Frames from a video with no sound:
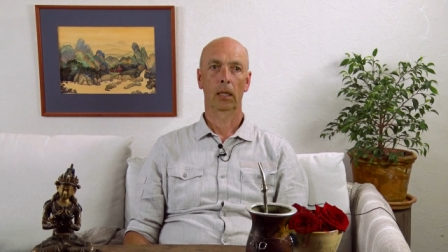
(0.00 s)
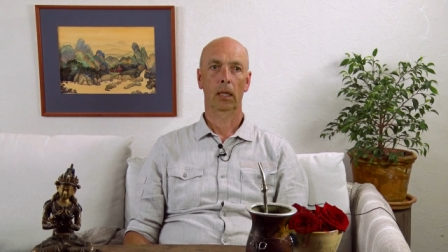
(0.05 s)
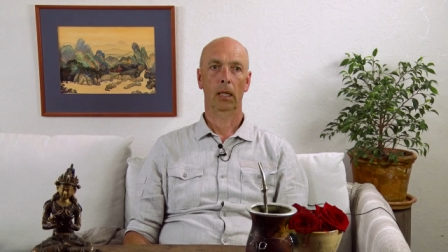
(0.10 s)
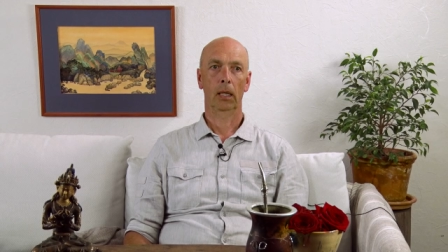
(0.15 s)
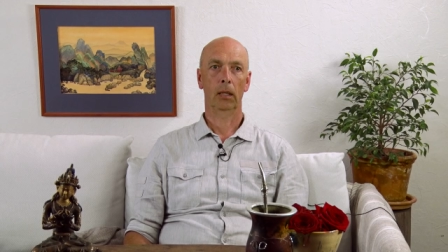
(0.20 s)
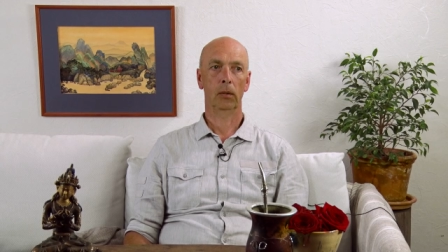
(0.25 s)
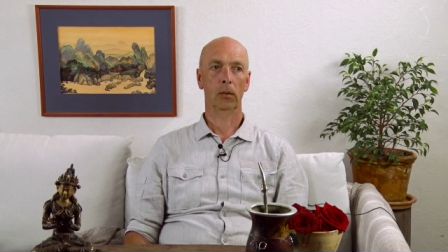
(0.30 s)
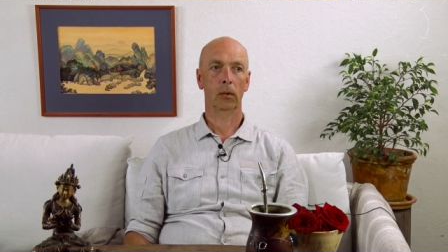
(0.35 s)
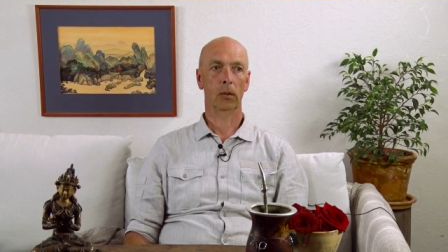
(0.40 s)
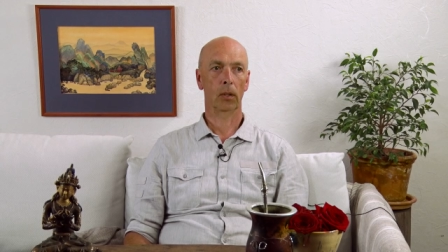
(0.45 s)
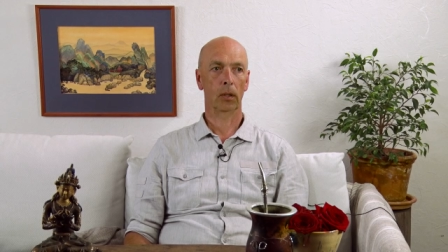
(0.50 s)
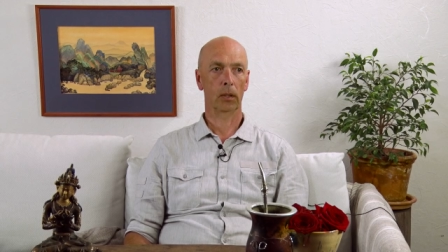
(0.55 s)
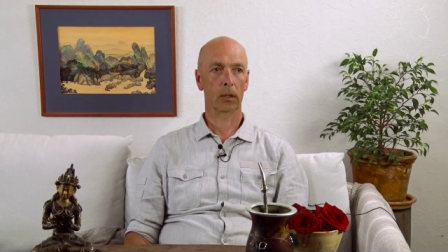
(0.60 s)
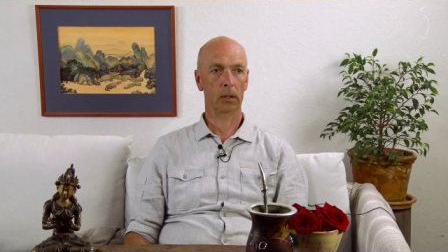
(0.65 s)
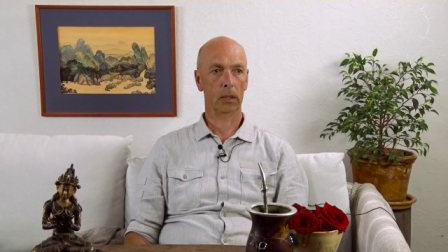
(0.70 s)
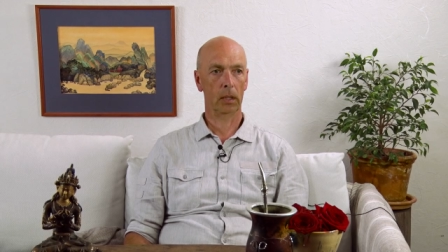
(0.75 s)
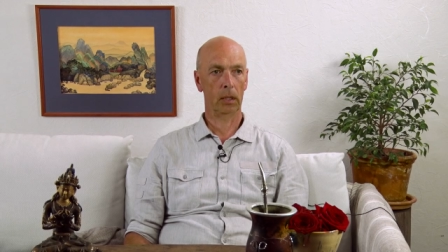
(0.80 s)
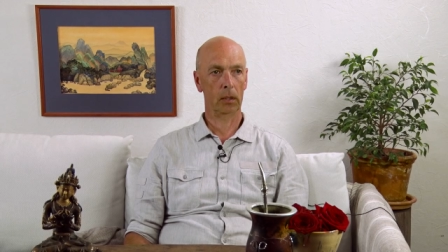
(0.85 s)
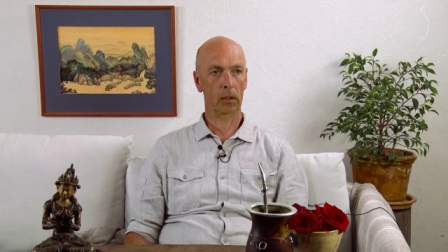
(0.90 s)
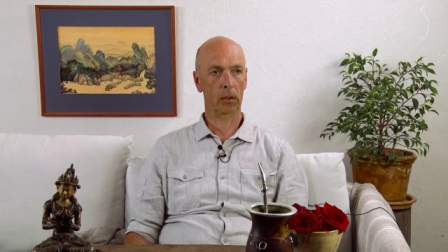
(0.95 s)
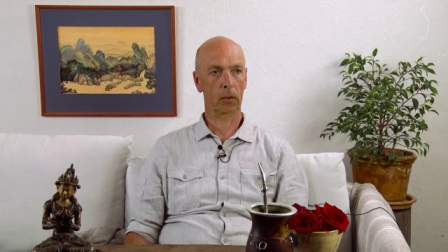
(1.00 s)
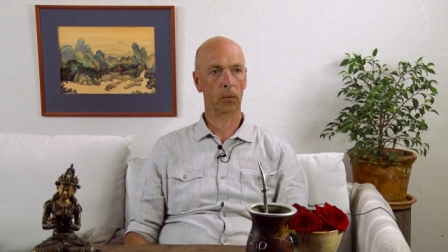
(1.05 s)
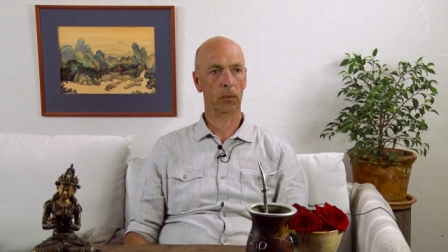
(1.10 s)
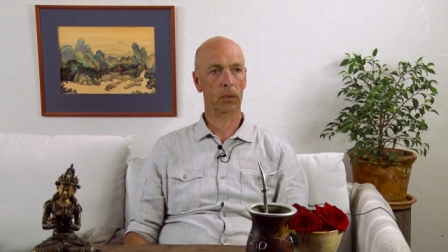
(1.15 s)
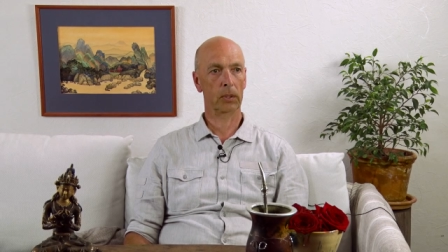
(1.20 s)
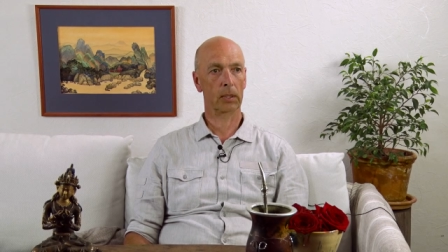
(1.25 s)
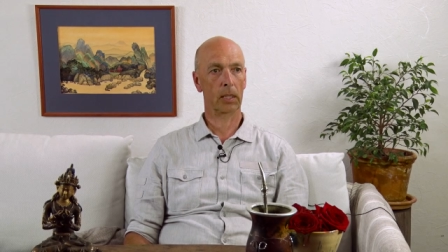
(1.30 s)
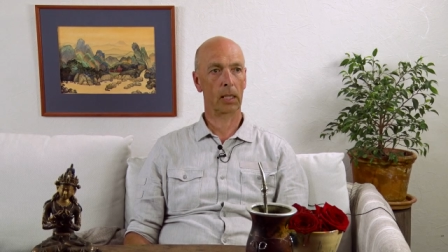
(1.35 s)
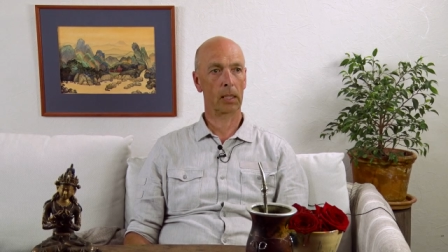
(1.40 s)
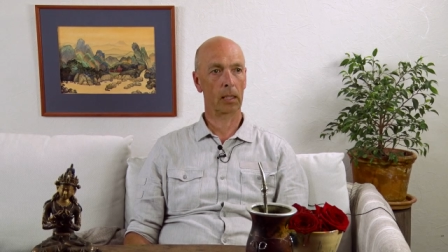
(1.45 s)
And to continue
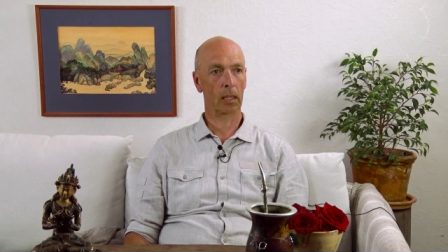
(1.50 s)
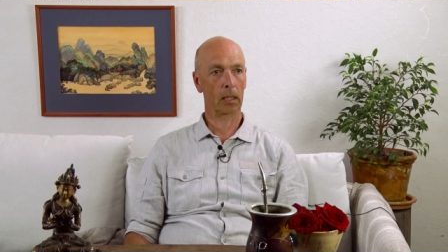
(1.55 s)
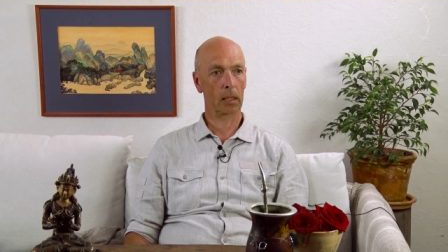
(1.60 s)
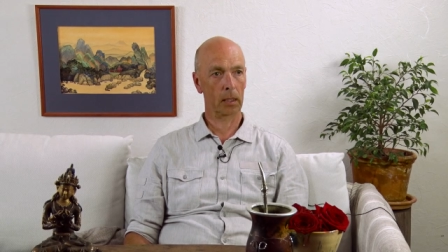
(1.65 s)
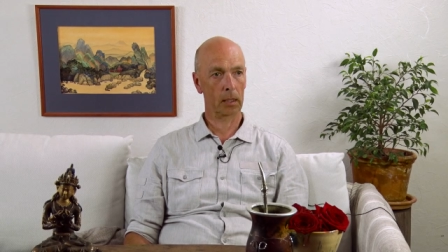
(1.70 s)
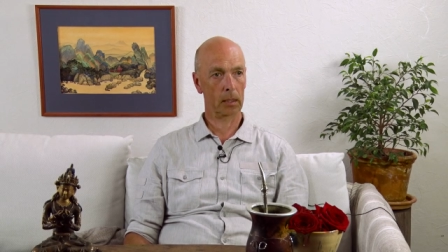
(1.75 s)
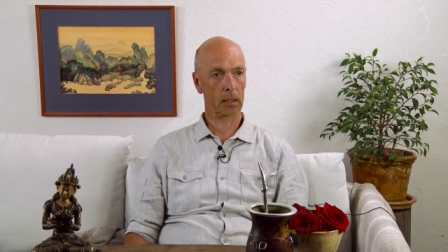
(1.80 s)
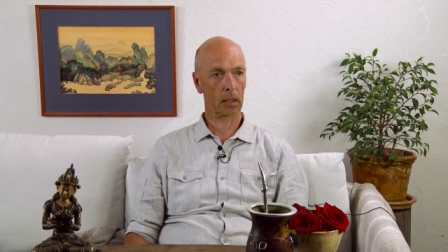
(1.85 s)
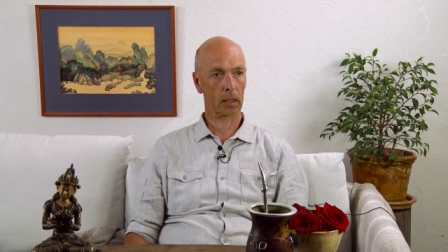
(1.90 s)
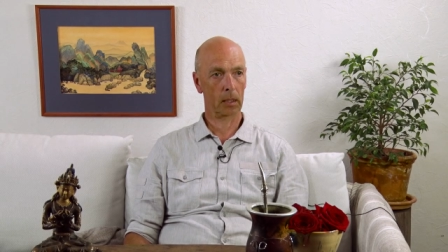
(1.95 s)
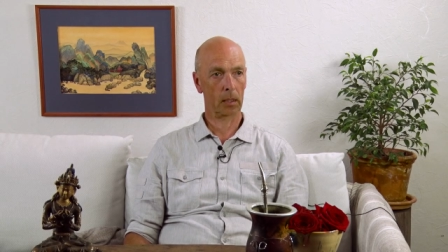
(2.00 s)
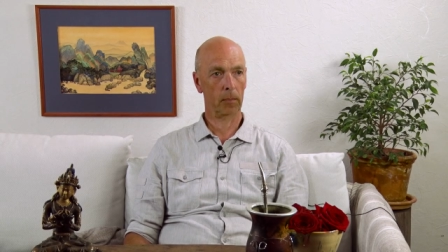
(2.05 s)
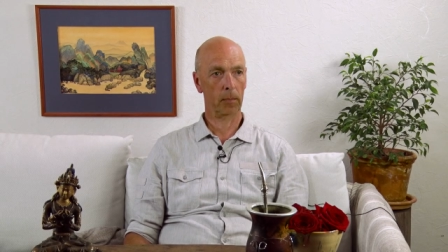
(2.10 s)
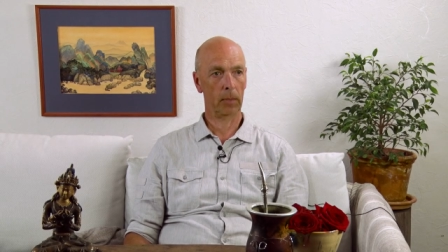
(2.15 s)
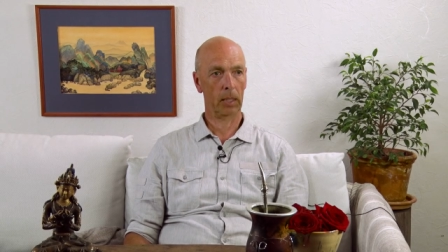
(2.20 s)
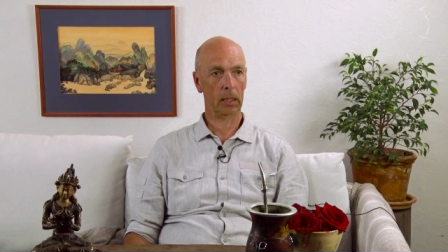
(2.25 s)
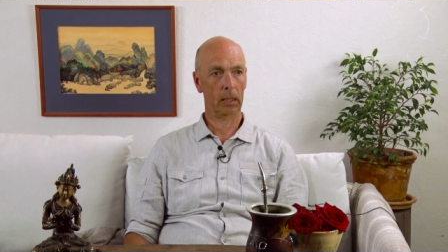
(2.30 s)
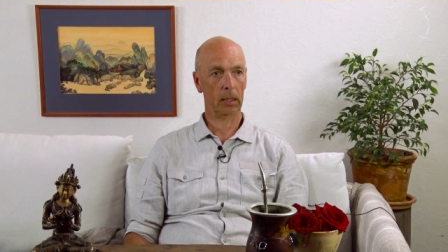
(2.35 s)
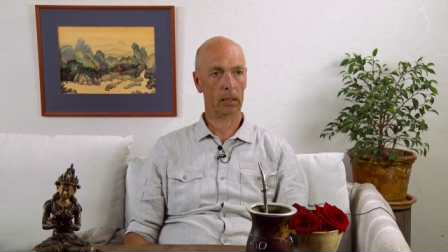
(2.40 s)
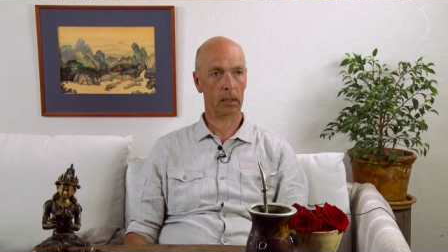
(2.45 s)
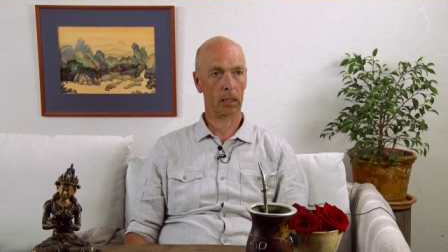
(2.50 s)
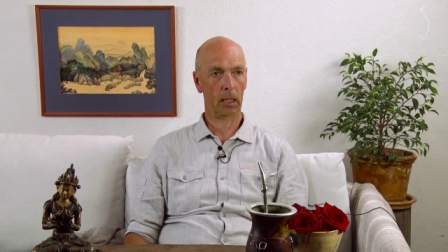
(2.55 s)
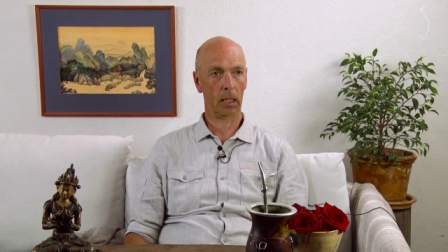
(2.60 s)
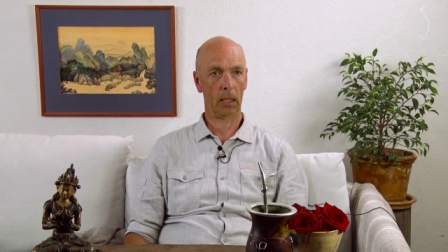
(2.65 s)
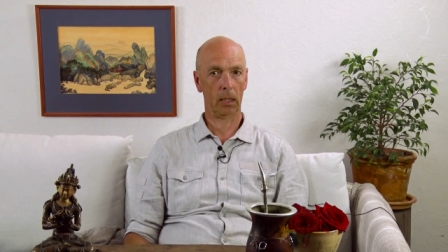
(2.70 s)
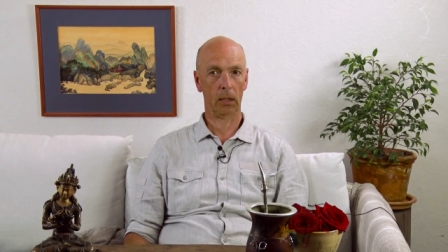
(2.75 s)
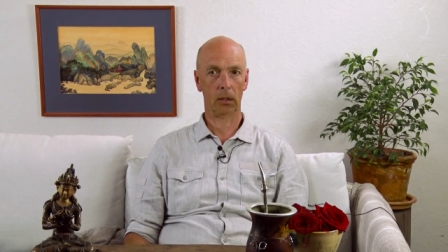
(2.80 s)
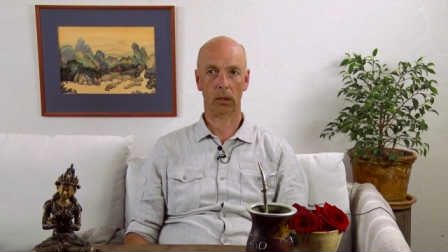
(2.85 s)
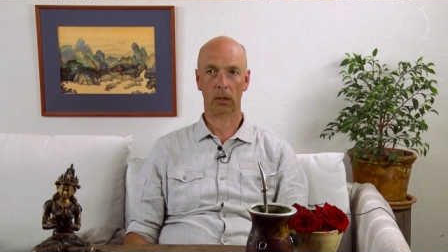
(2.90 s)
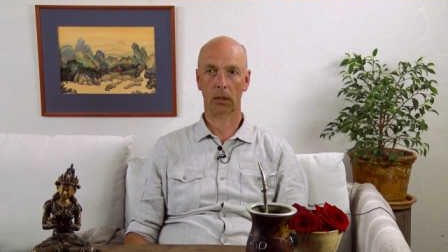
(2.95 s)
with analytical
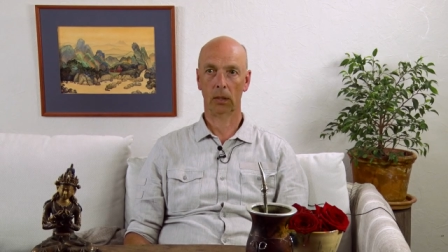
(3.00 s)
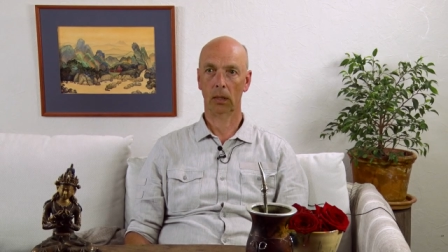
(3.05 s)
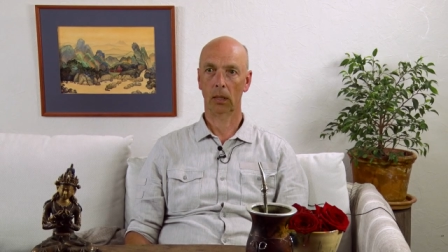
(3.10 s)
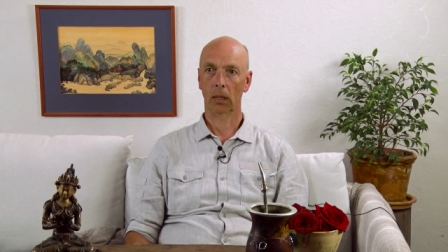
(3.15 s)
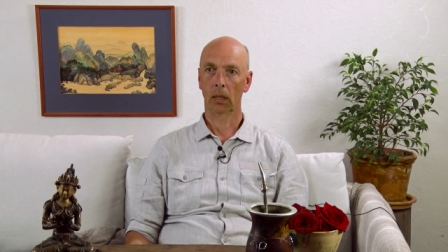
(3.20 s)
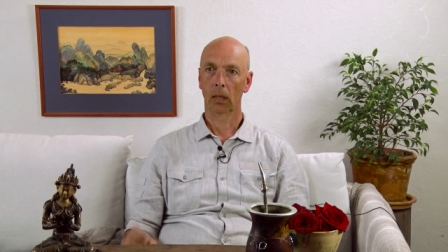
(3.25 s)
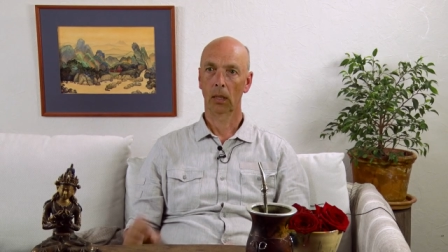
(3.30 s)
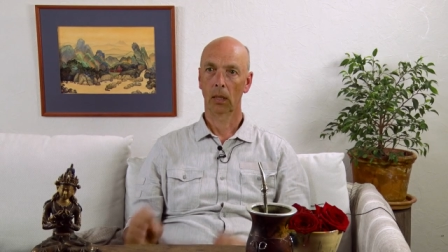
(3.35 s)
meditation